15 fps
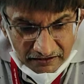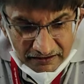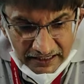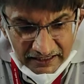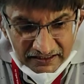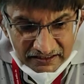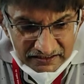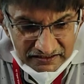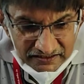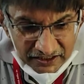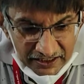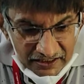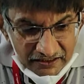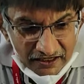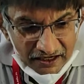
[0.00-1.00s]
then it is
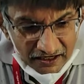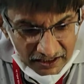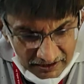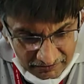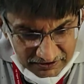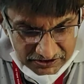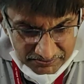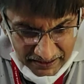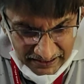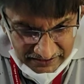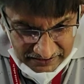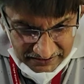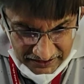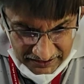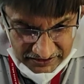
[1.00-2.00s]
a reverse
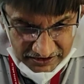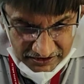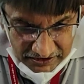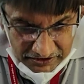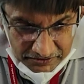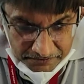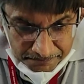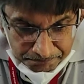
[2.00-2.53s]
bias connections.